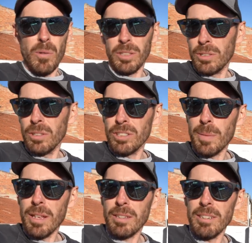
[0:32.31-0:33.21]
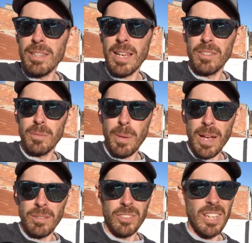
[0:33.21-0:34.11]
which costs about
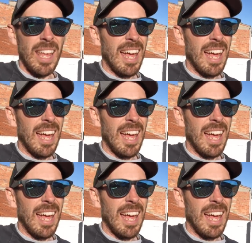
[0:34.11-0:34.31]
£3,000,